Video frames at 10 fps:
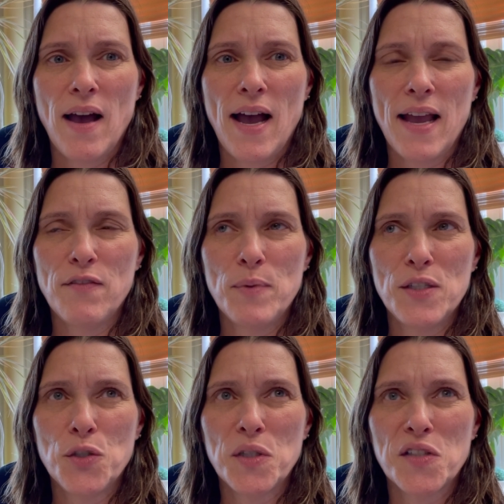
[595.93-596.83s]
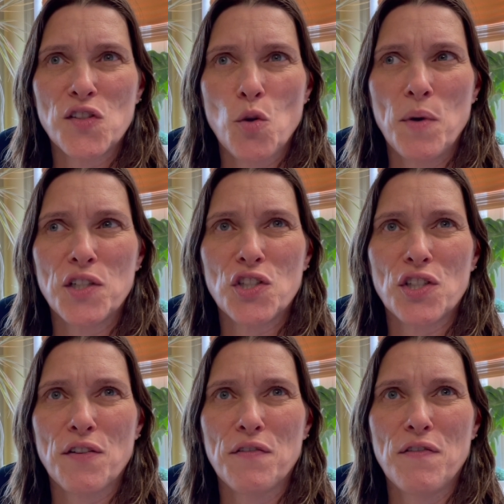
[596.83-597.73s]
I've been doing so
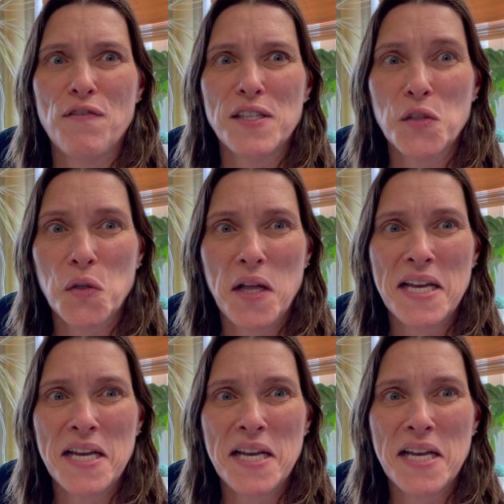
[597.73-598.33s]
much physical